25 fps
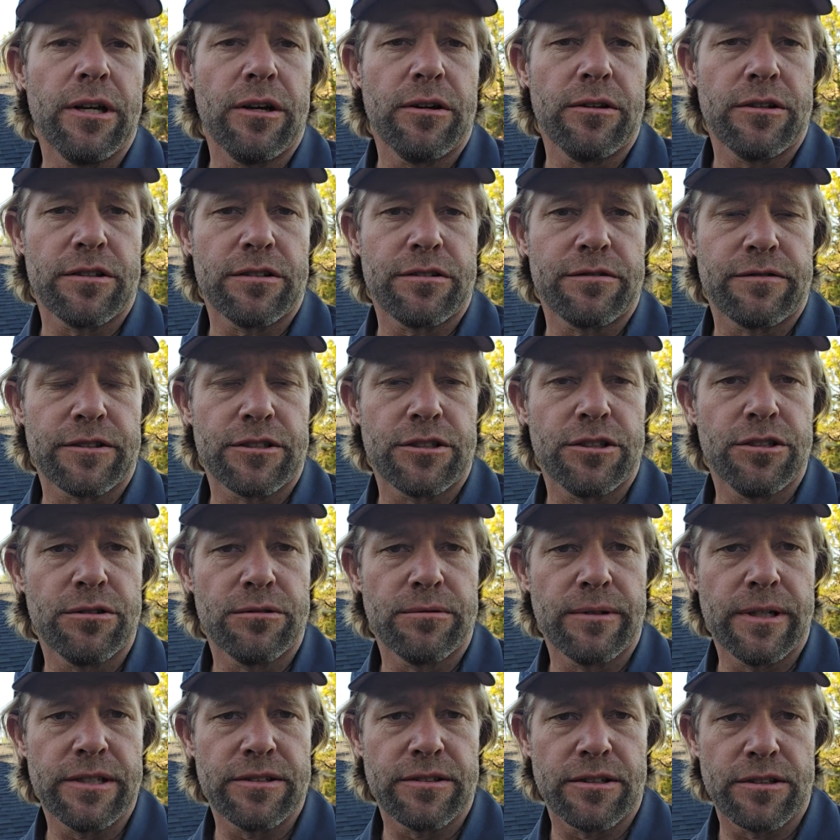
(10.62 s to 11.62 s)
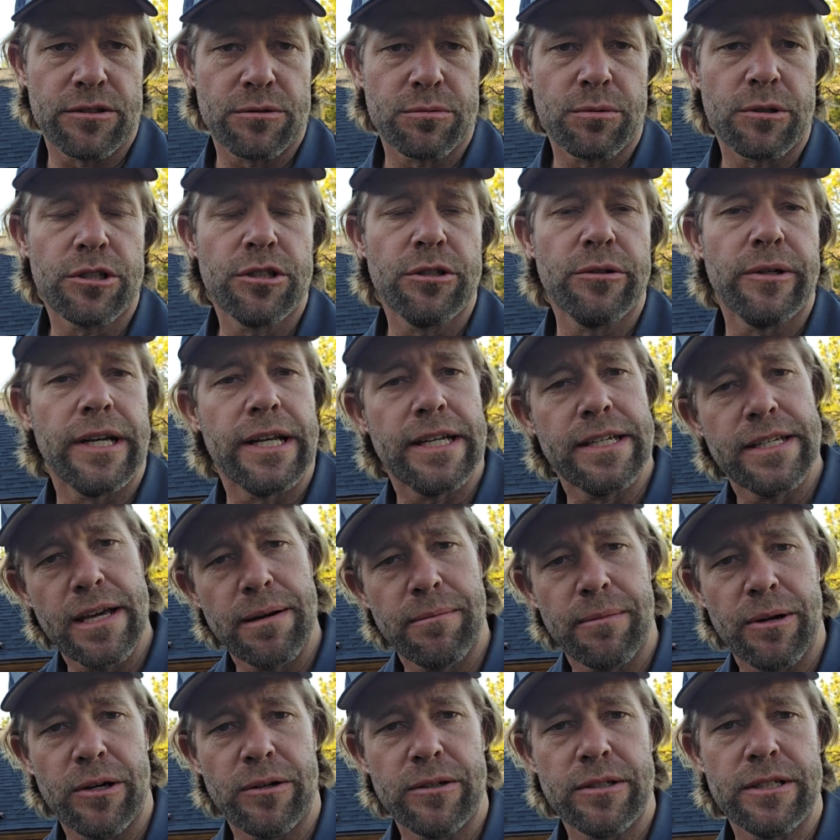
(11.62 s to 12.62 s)
We know this for two reasons. We're doing a
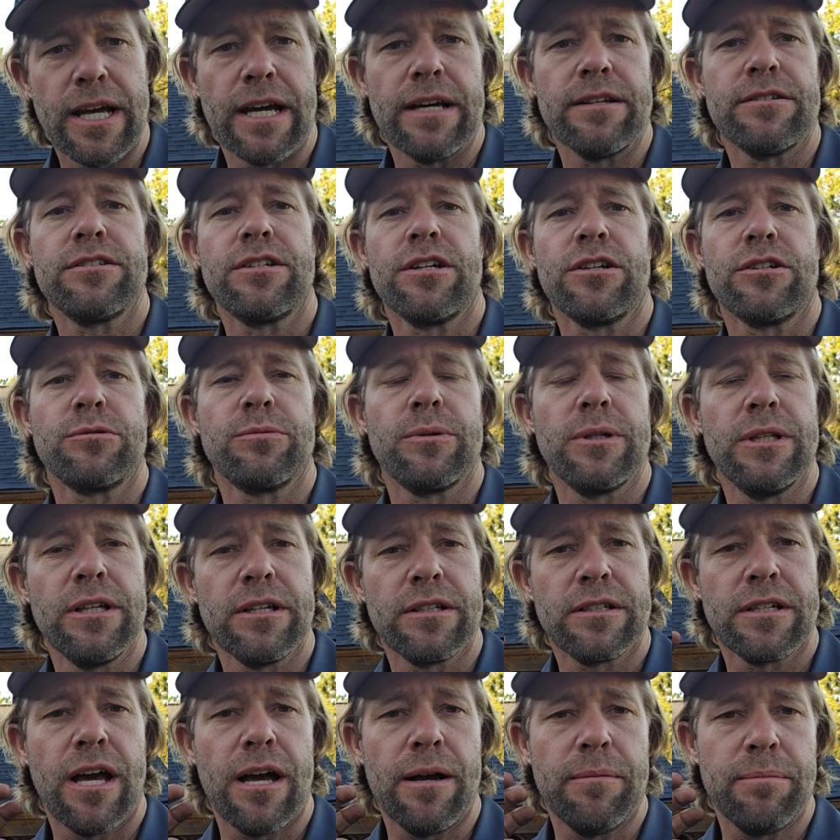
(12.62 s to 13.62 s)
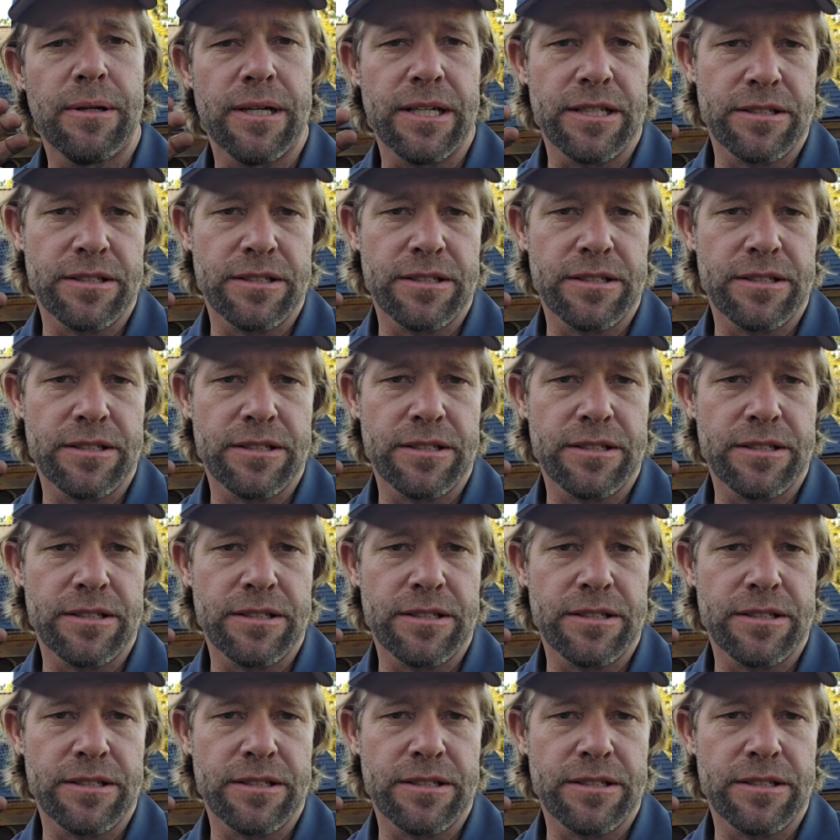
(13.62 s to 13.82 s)
demo, and downstairs we looked up,